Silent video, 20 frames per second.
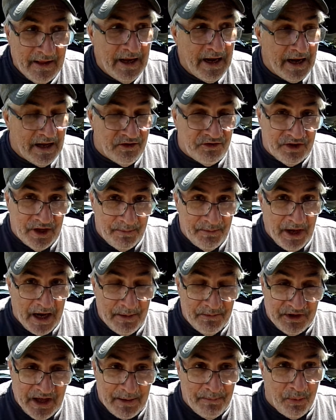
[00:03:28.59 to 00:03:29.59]
and
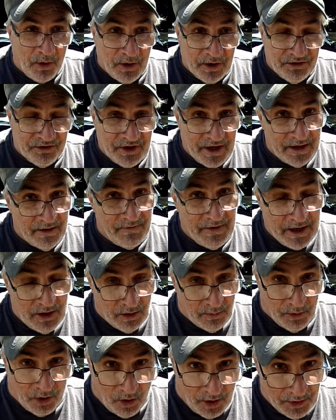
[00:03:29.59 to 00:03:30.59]
sometimes that part's not
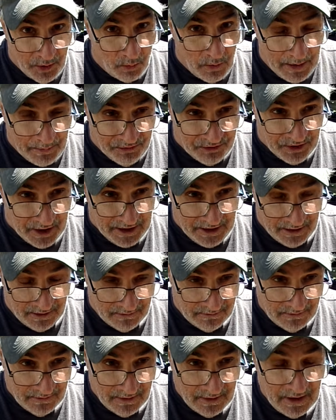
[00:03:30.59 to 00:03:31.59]
available on the website.
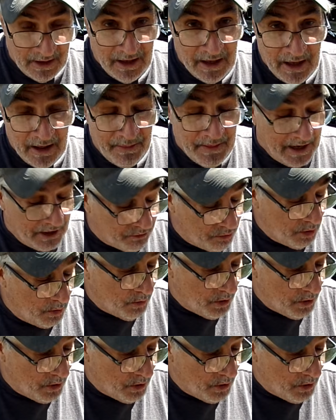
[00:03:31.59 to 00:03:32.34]
That's what we're